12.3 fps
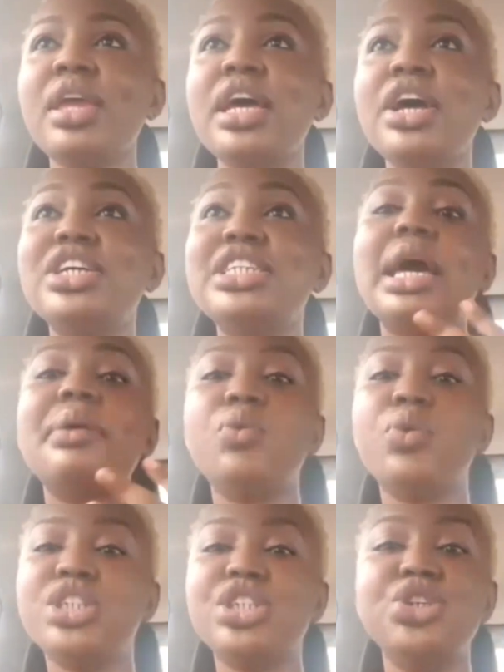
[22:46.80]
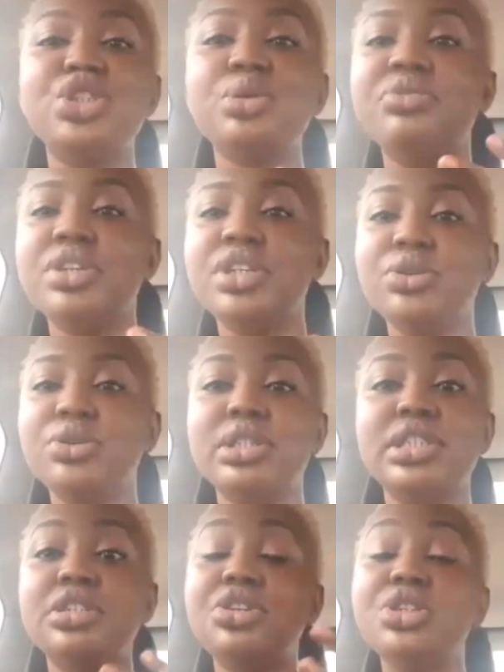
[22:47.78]
because I kept on watching YouTube
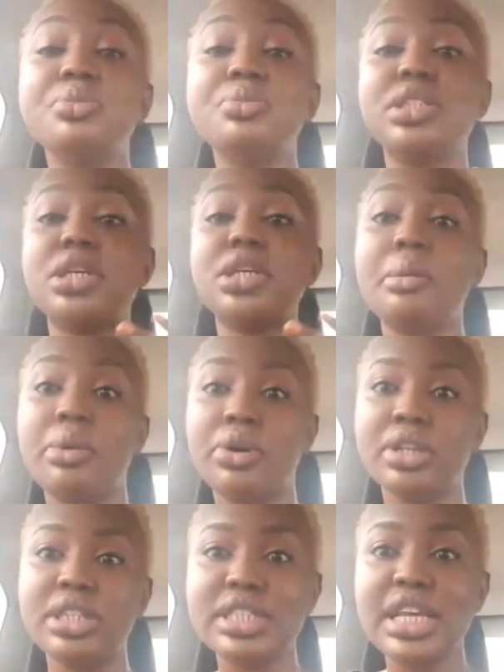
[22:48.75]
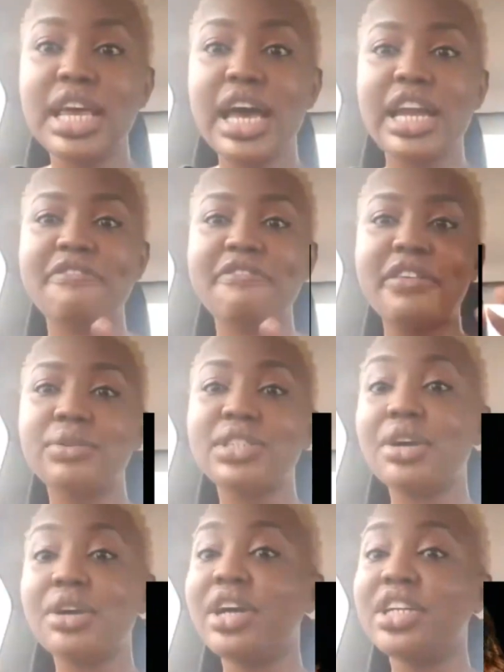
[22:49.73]
videos, YouTube sermons, and I found
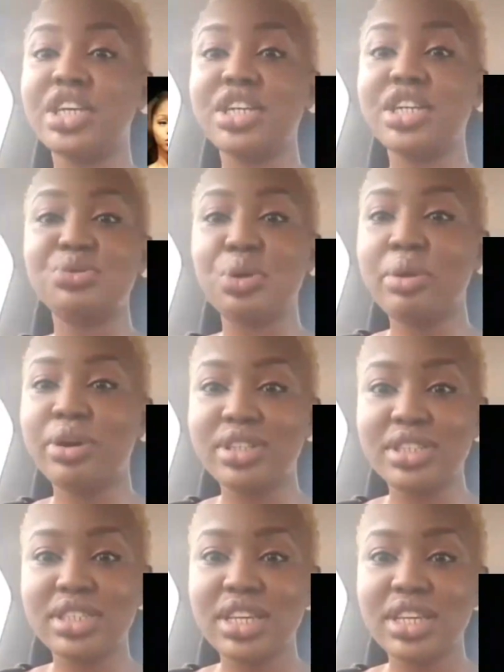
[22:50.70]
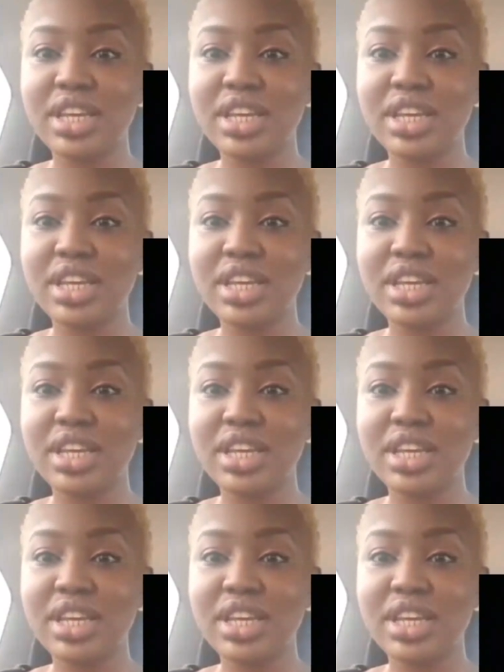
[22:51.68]
Sarah Jakes Roberts.